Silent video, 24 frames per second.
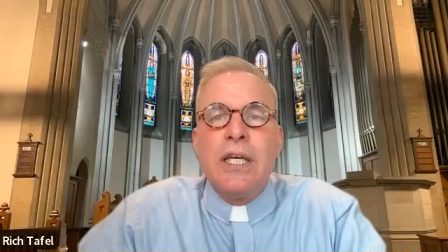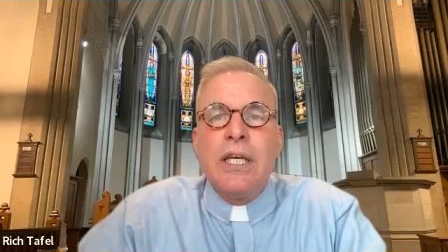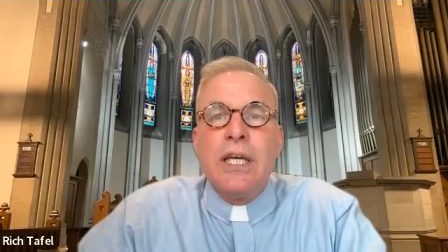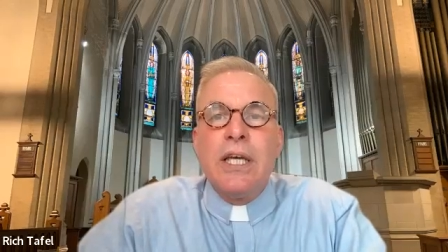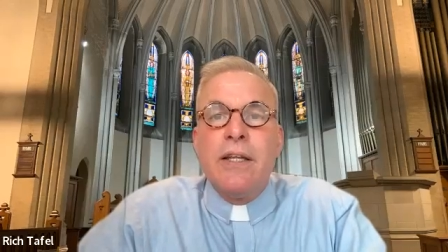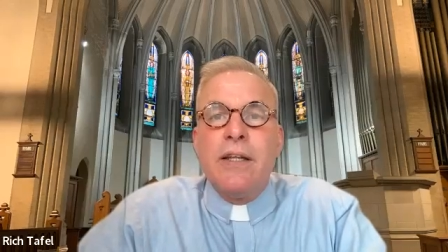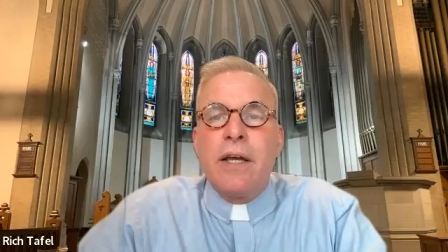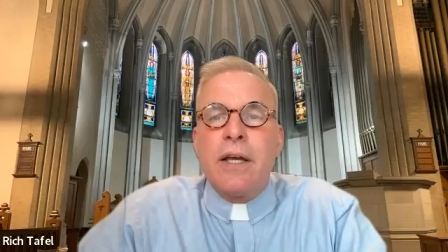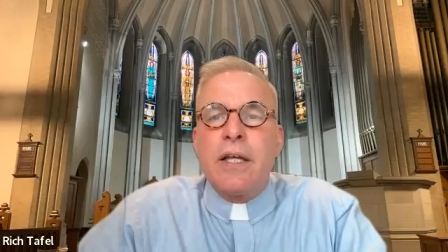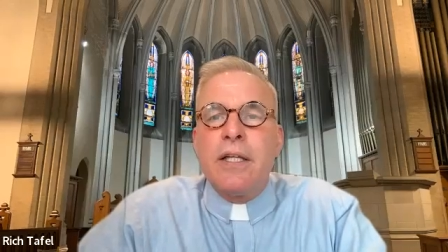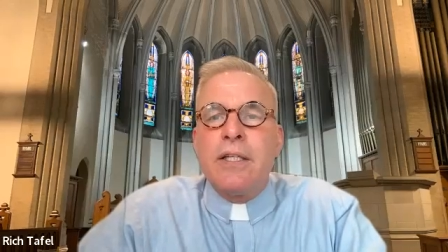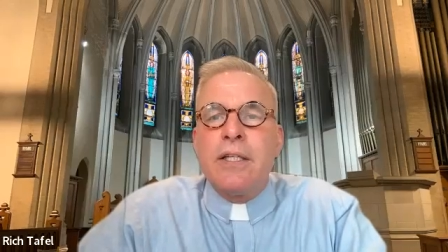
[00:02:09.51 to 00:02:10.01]

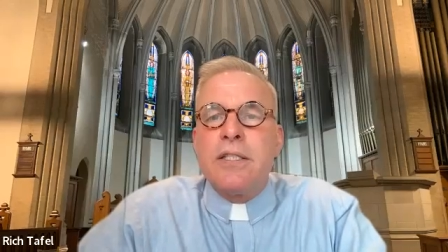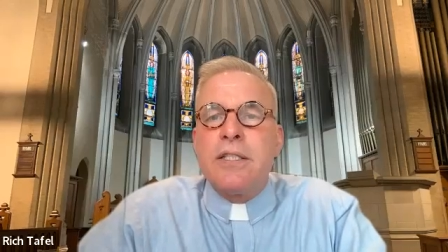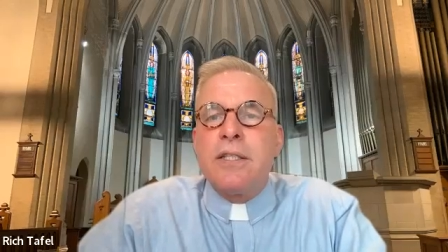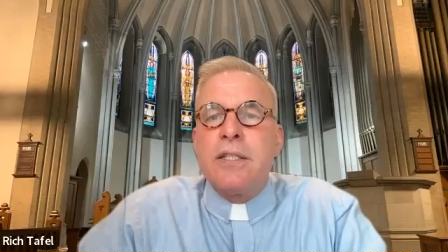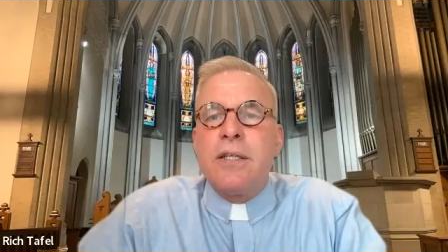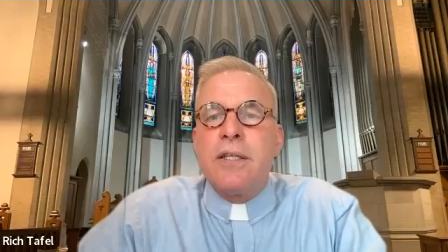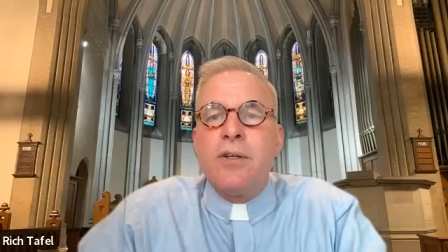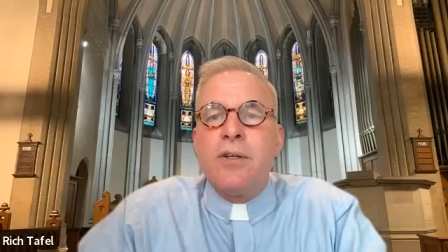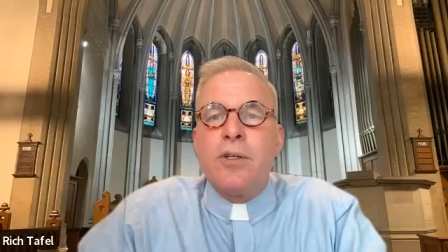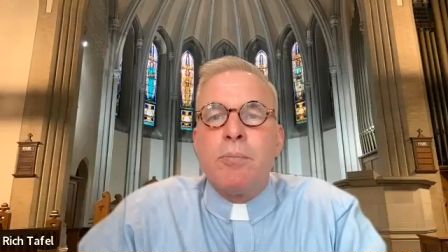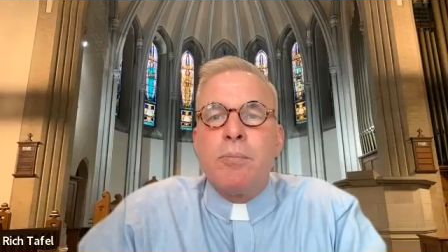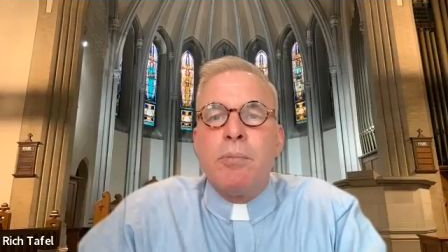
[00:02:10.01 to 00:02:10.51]
in a
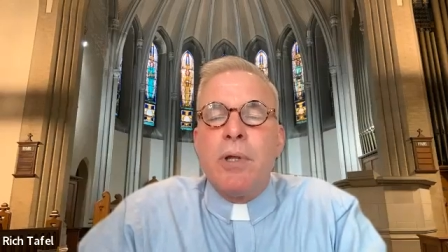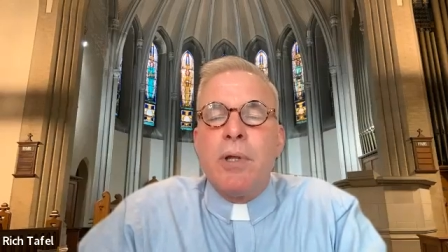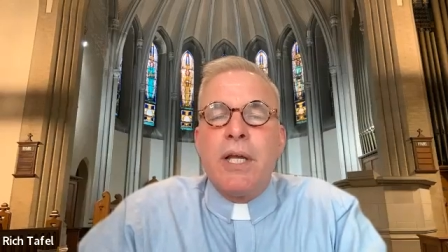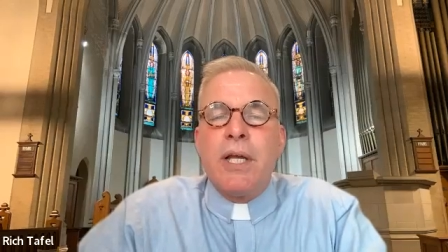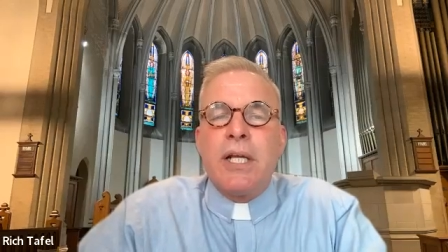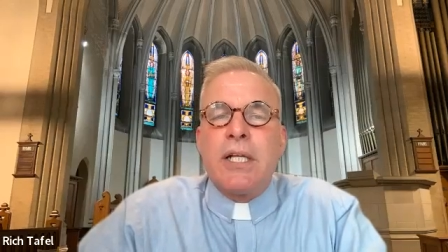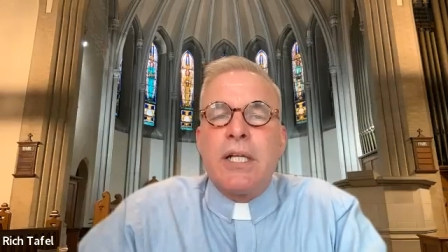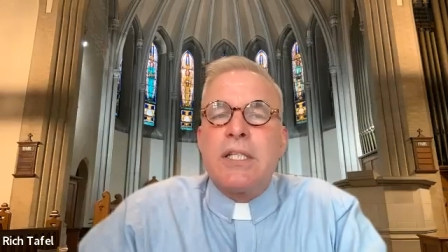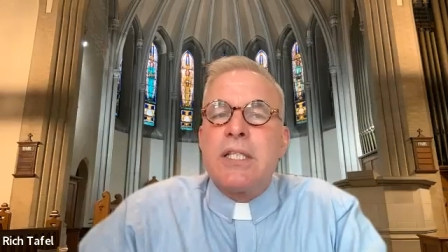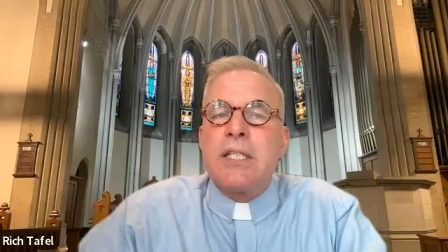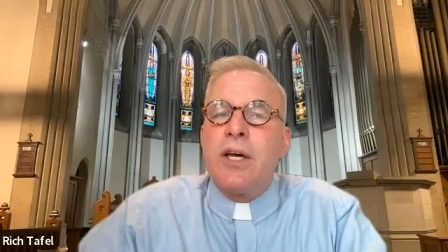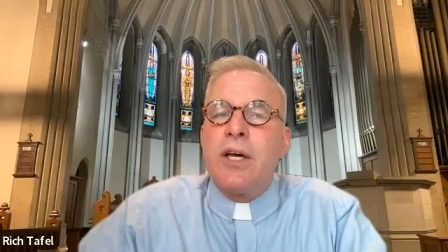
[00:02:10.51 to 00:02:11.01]
concealed
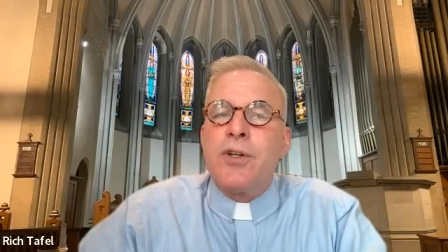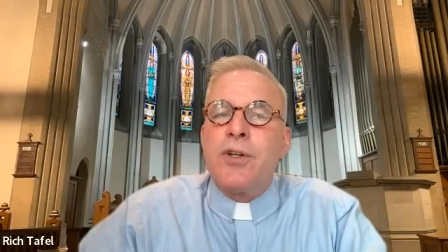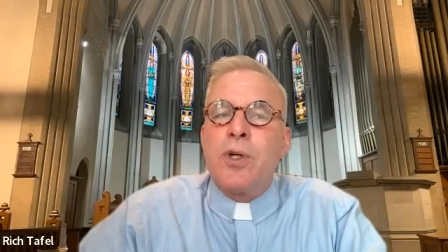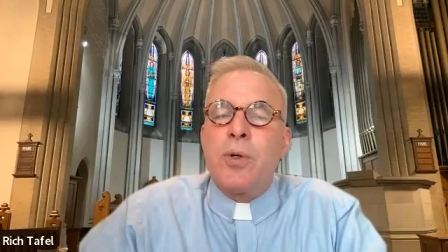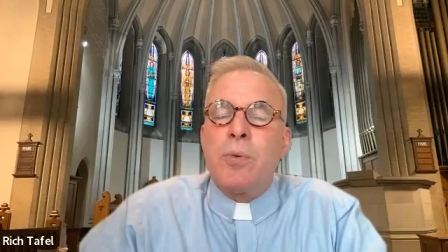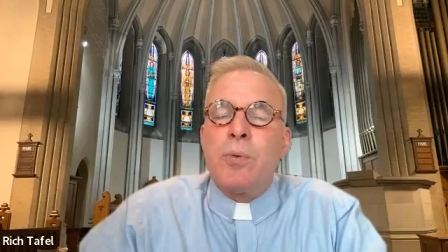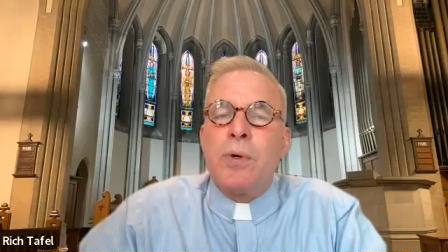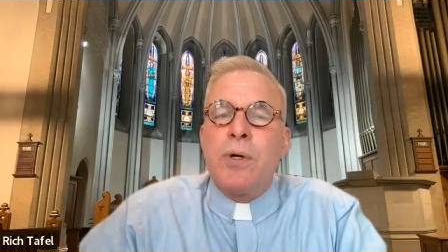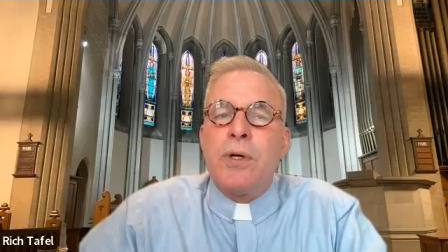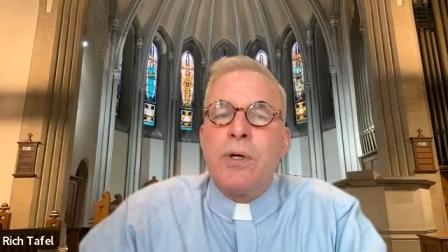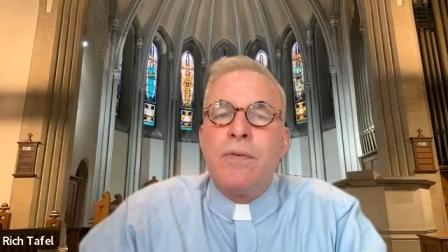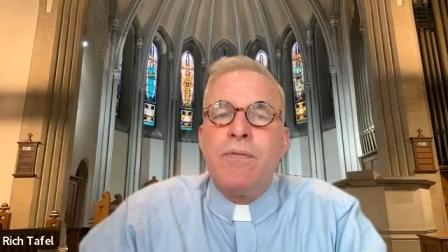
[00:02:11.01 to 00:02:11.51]
place, the
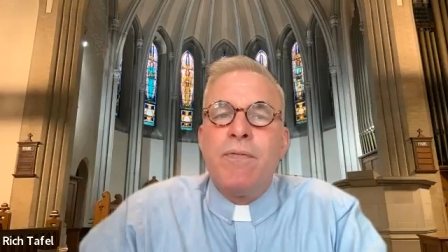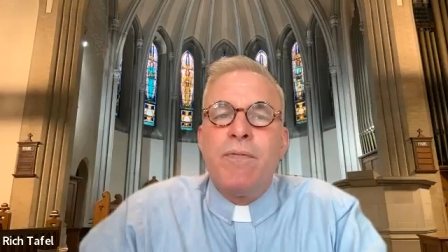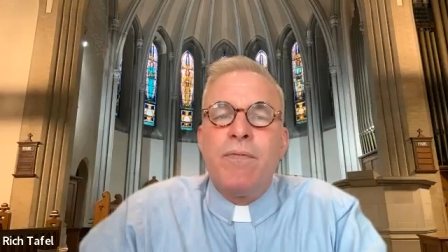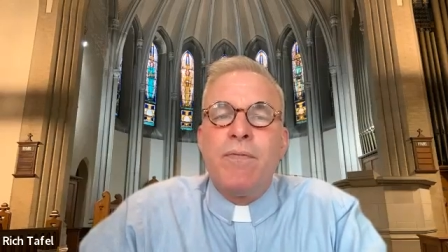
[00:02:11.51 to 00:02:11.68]
underworld.